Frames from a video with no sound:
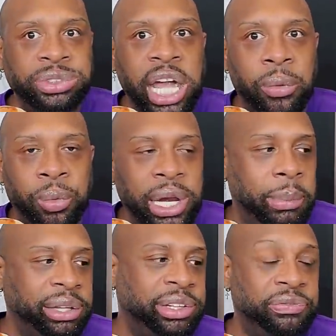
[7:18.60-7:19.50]
that really
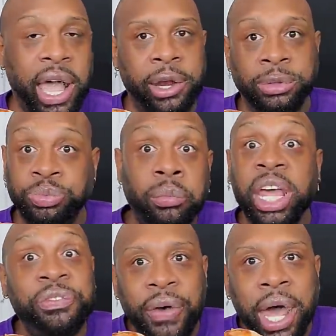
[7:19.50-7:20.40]
makes it final.
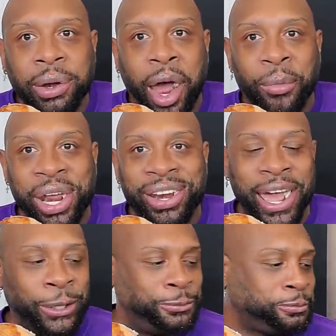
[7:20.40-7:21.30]
It's final already
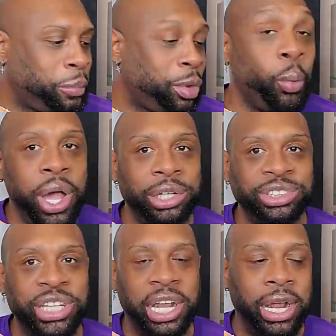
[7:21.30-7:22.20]
now. We
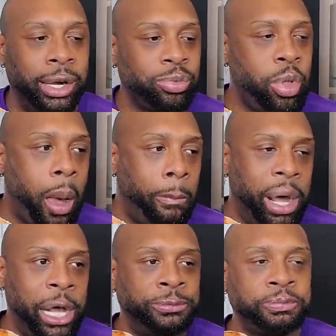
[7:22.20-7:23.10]
understand that.
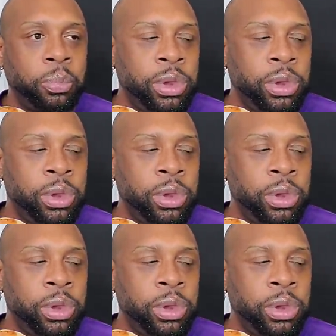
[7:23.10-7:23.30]
But